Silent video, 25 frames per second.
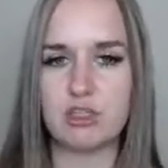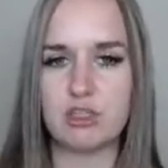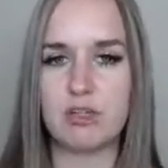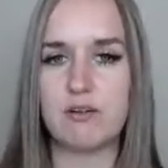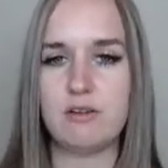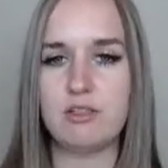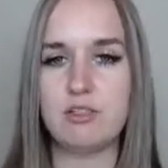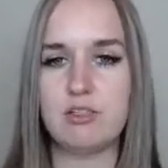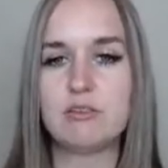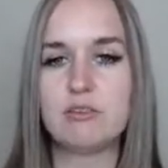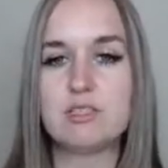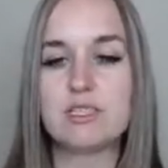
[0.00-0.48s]

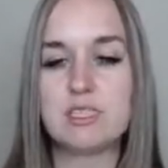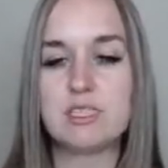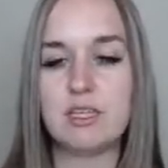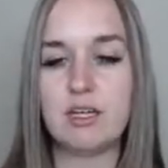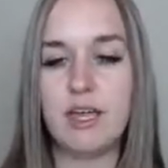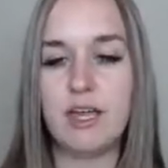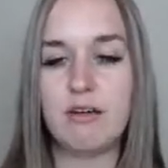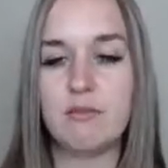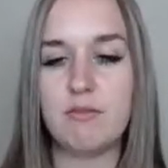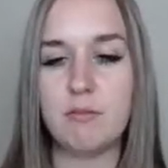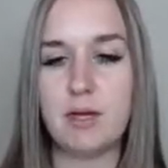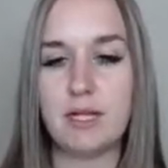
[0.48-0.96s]
You
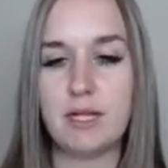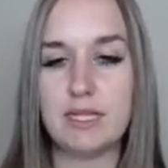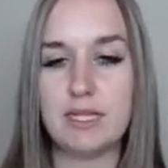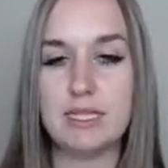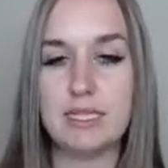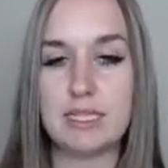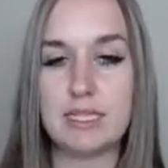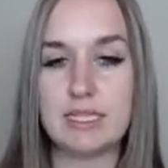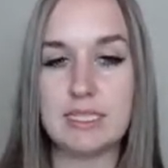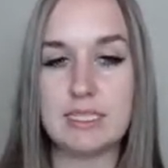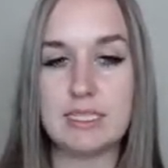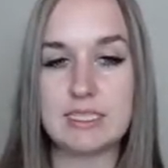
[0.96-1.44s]
still have money
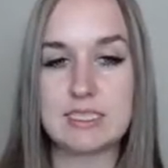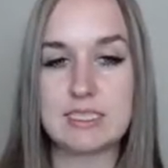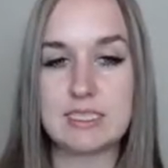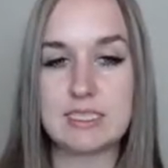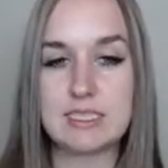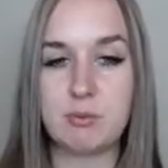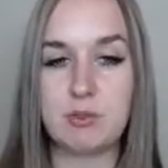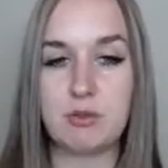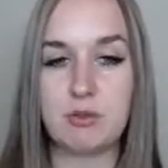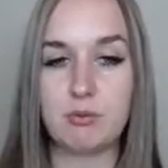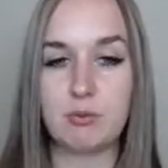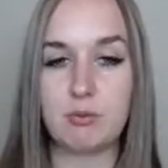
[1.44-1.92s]
that needs
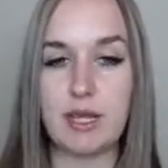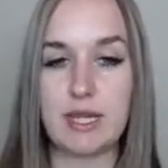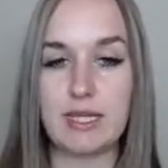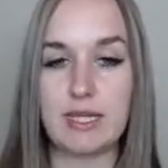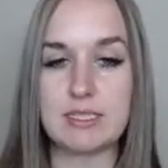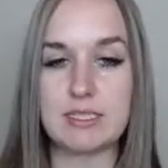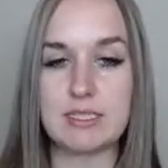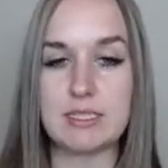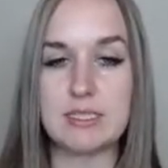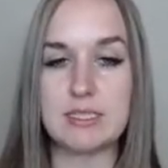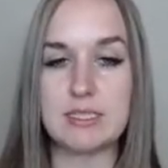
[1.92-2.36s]
to be raised.